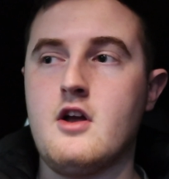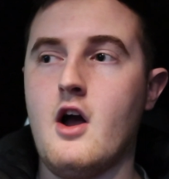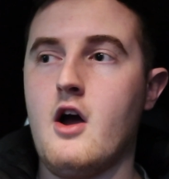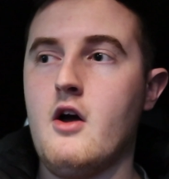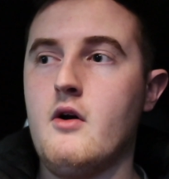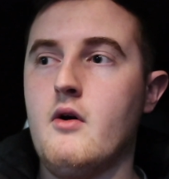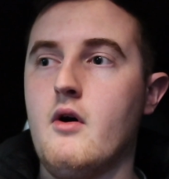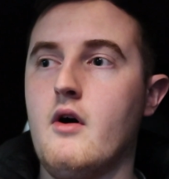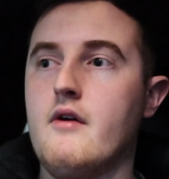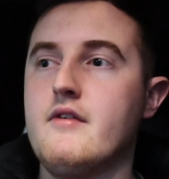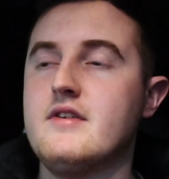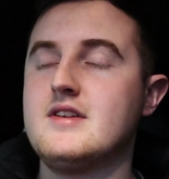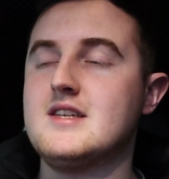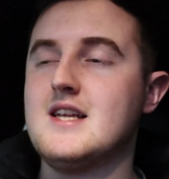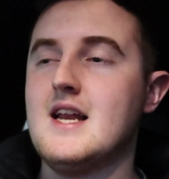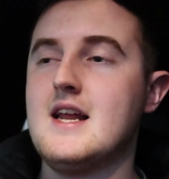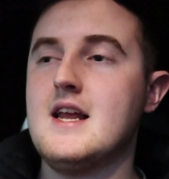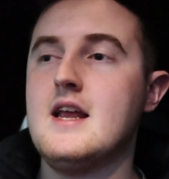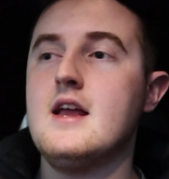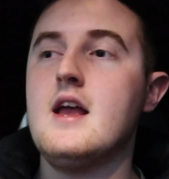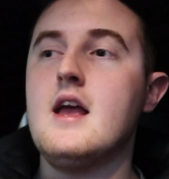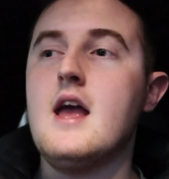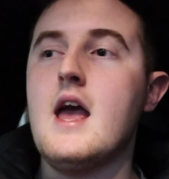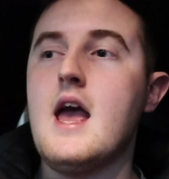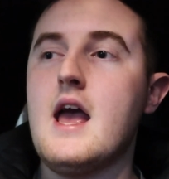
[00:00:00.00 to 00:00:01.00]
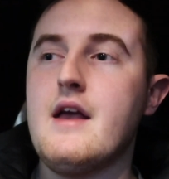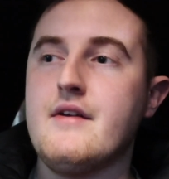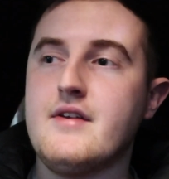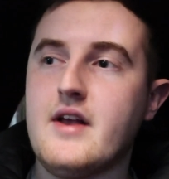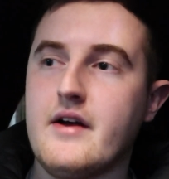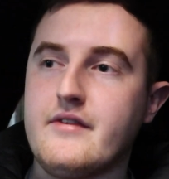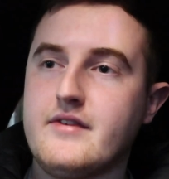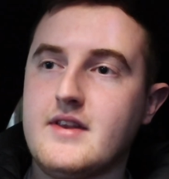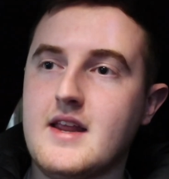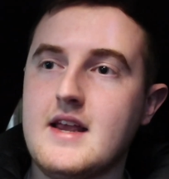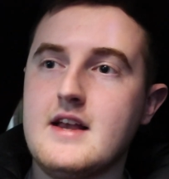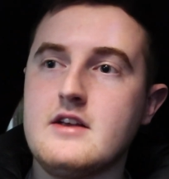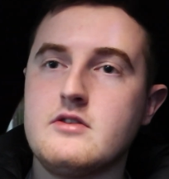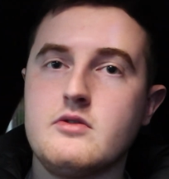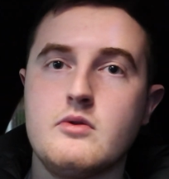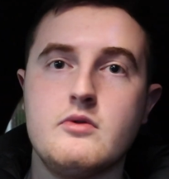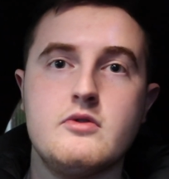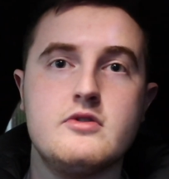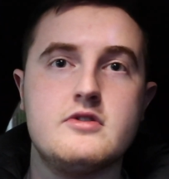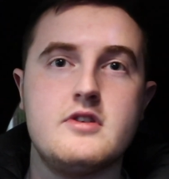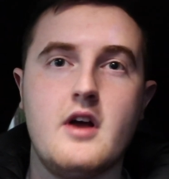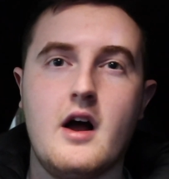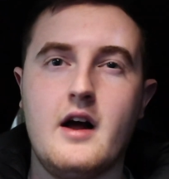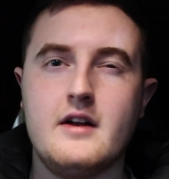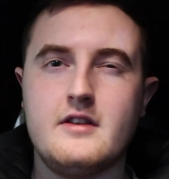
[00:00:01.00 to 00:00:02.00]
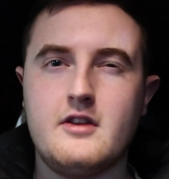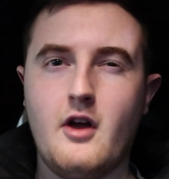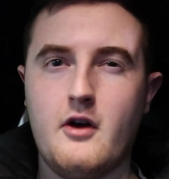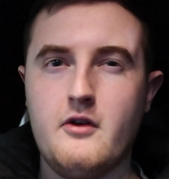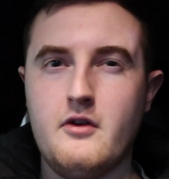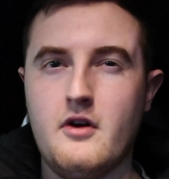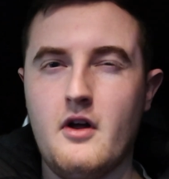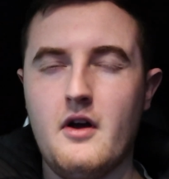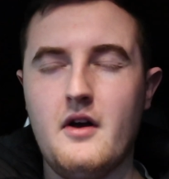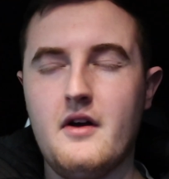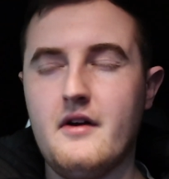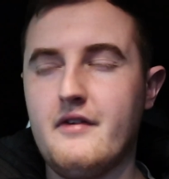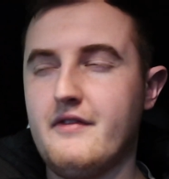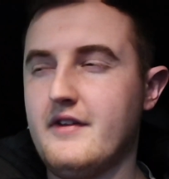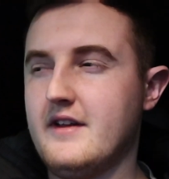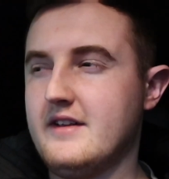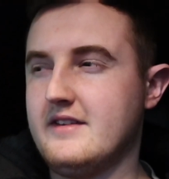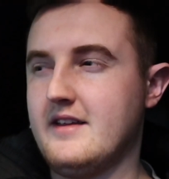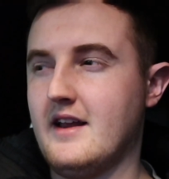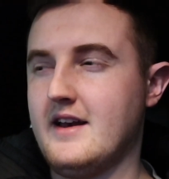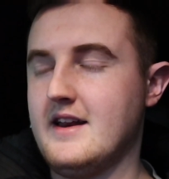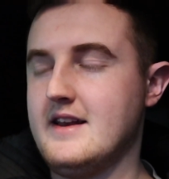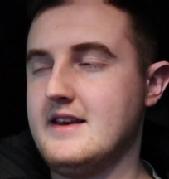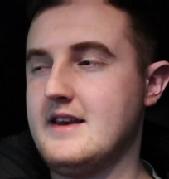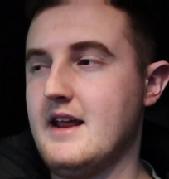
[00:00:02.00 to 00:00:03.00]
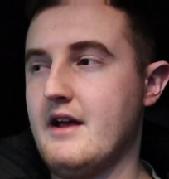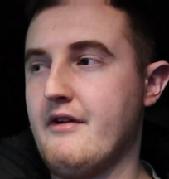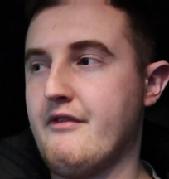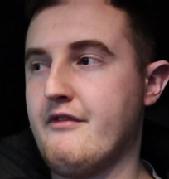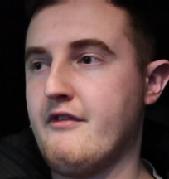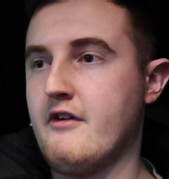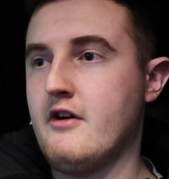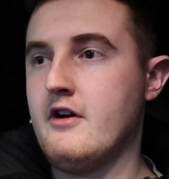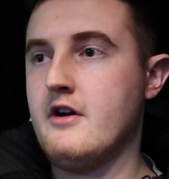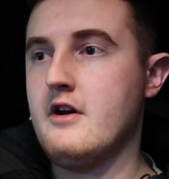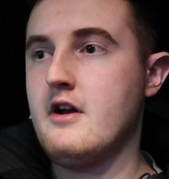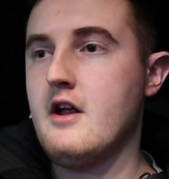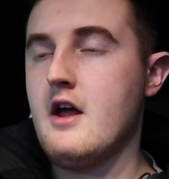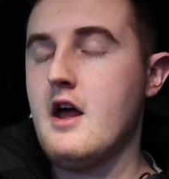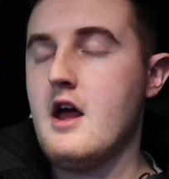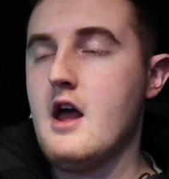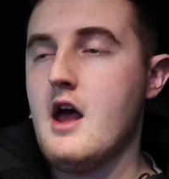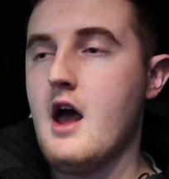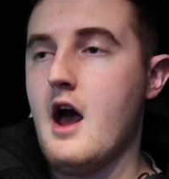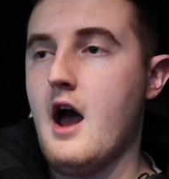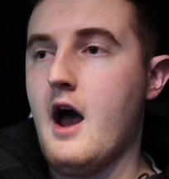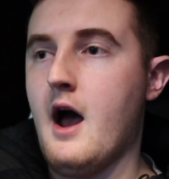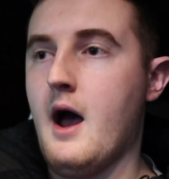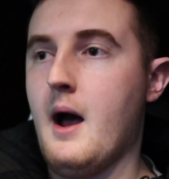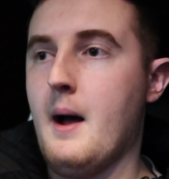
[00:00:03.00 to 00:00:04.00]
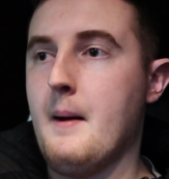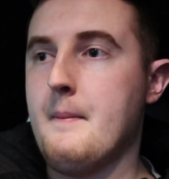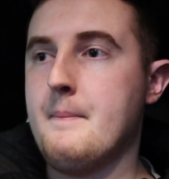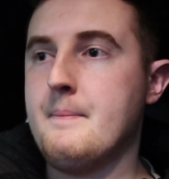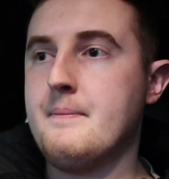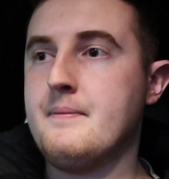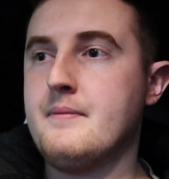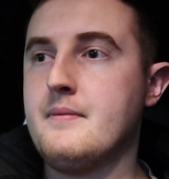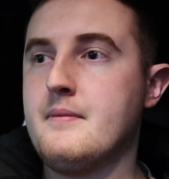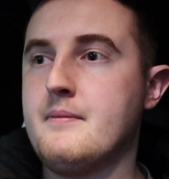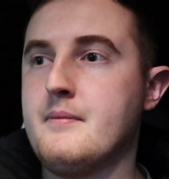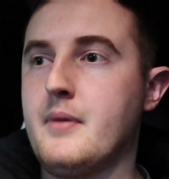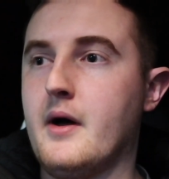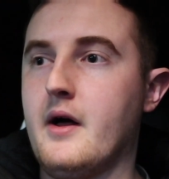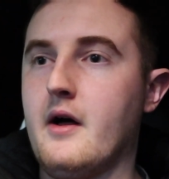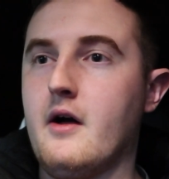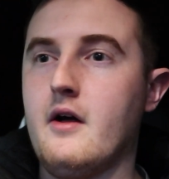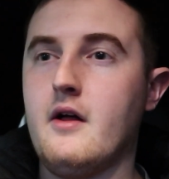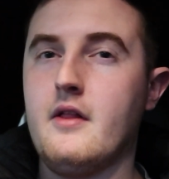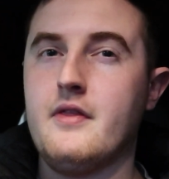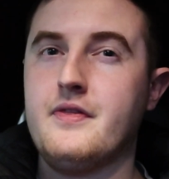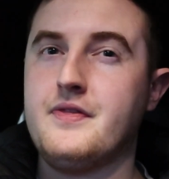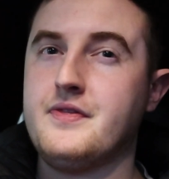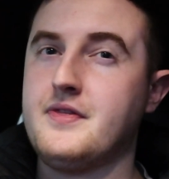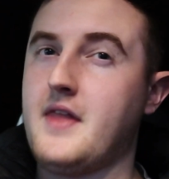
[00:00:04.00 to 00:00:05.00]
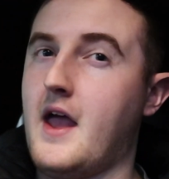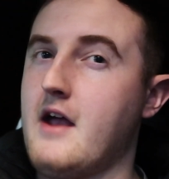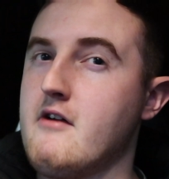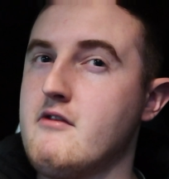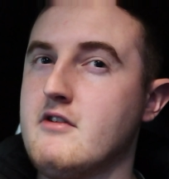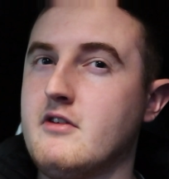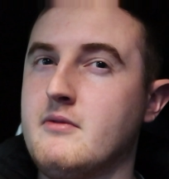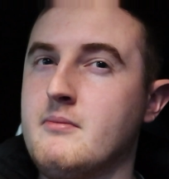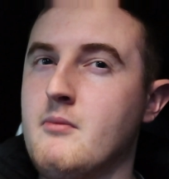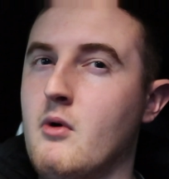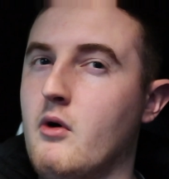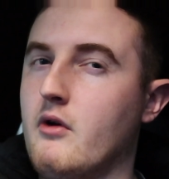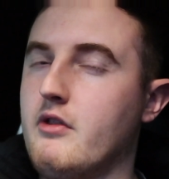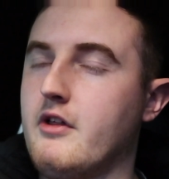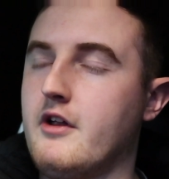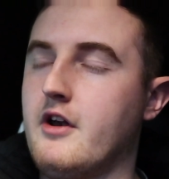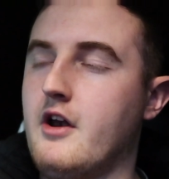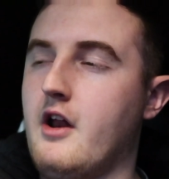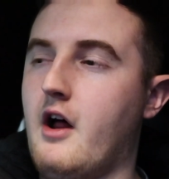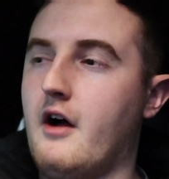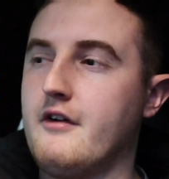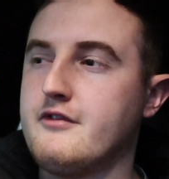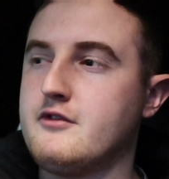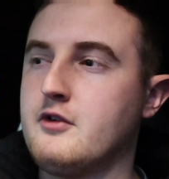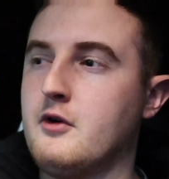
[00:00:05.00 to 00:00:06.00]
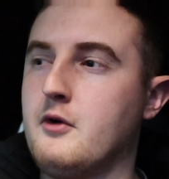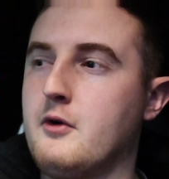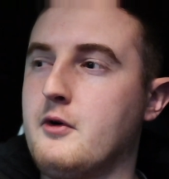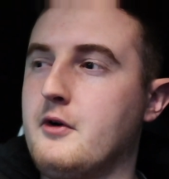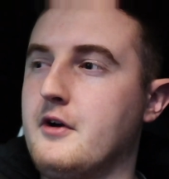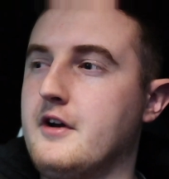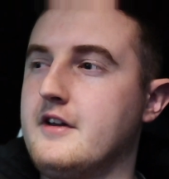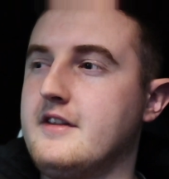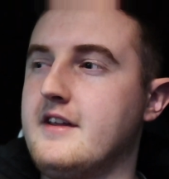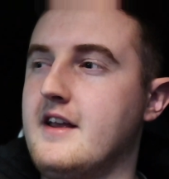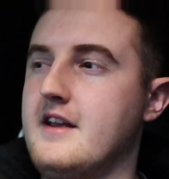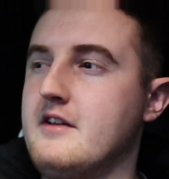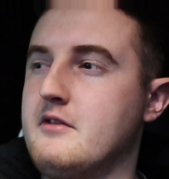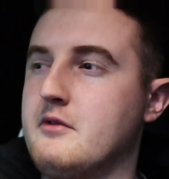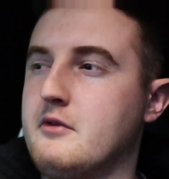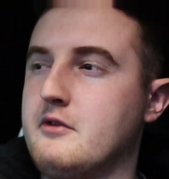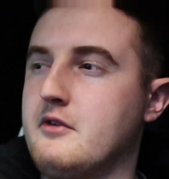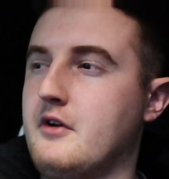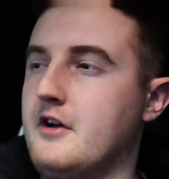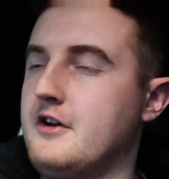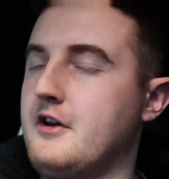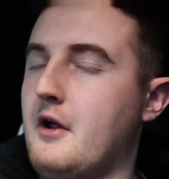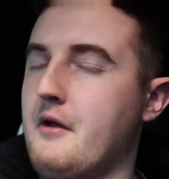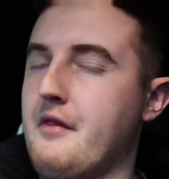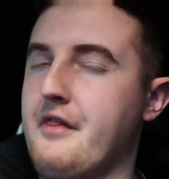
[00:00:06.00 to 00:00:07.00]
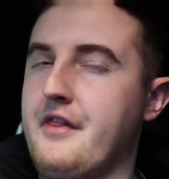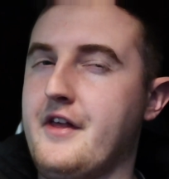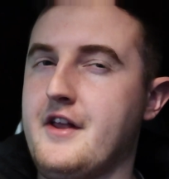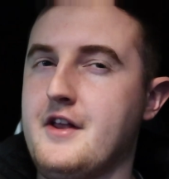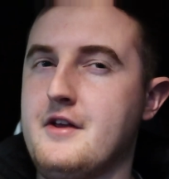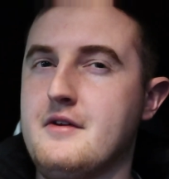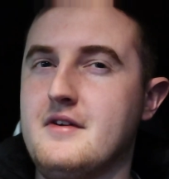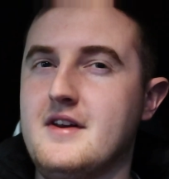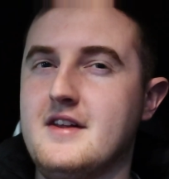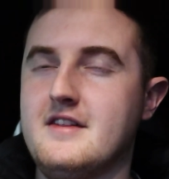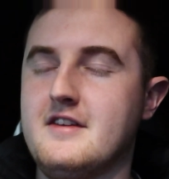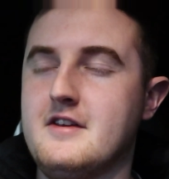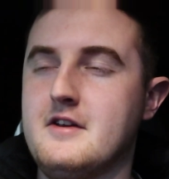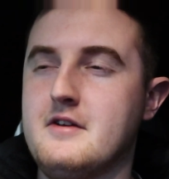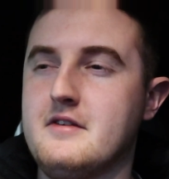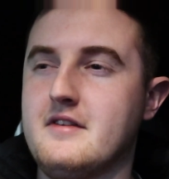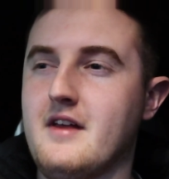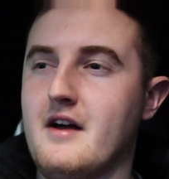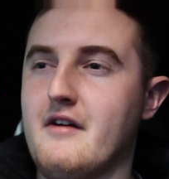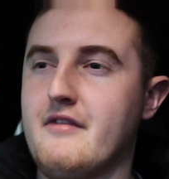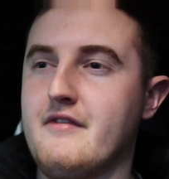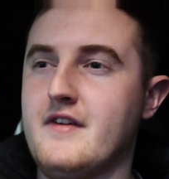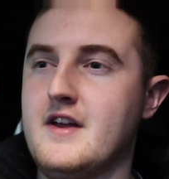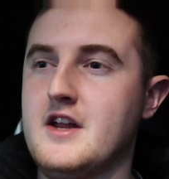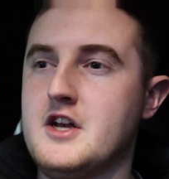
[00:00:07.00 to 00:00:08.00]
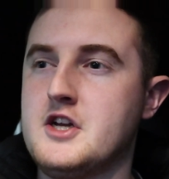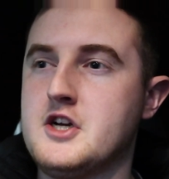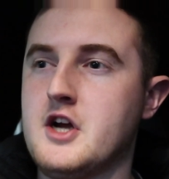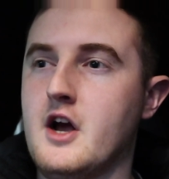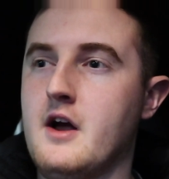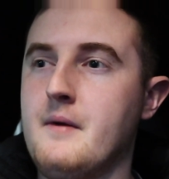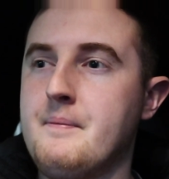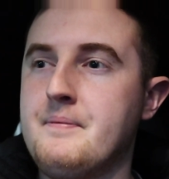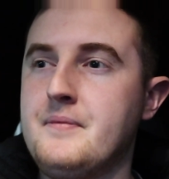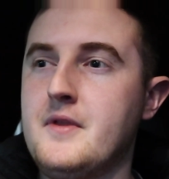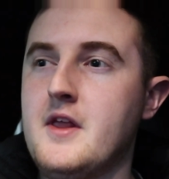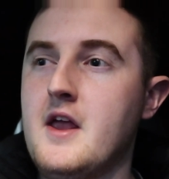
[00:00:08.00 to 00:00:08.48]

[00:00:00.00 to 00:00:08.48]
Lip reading: go. Obviously, if you have diesels, I don't know if it's any different, but there is more than enough torque on a diesel, so I don't think you need to use that feature.